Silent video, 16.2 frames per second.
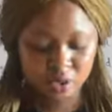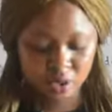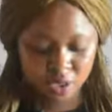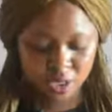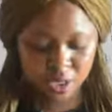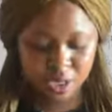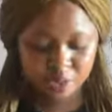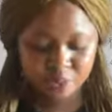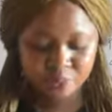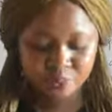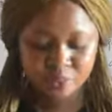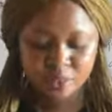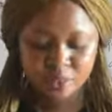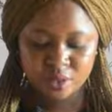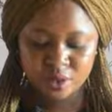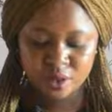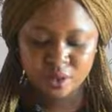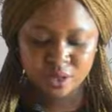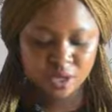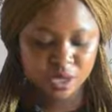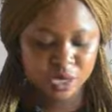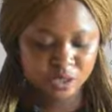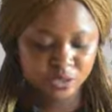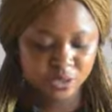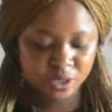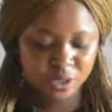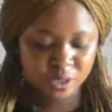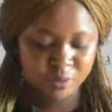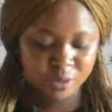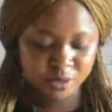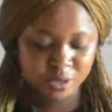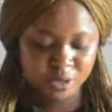Okay, in order to
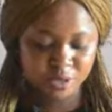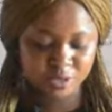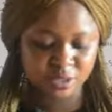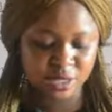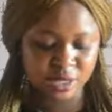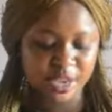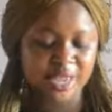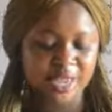kill microorganisms,